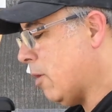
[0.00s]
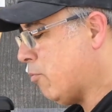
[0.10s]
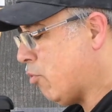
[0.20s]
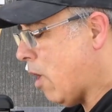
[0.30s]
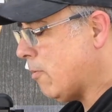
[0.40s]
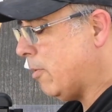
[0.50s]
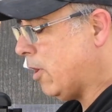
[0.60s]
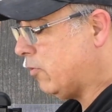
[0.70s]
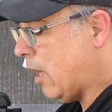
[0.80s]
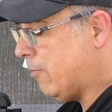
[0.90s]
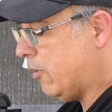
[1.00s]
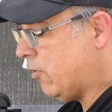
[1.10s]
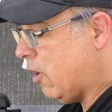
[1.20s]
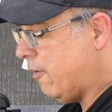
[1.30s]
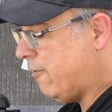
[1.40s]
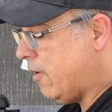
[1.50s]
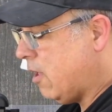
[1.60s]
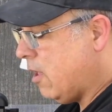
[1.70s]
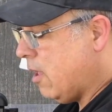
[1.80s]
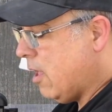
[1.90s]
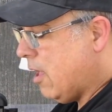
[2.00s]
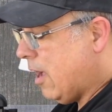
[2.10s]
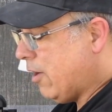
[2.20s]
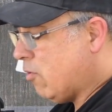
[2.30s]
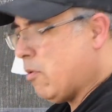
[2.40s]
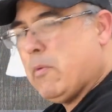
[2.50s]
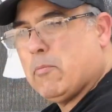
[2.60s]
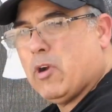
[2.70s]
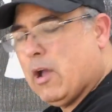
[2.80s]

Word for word: I'll probably go top this off. I don't remember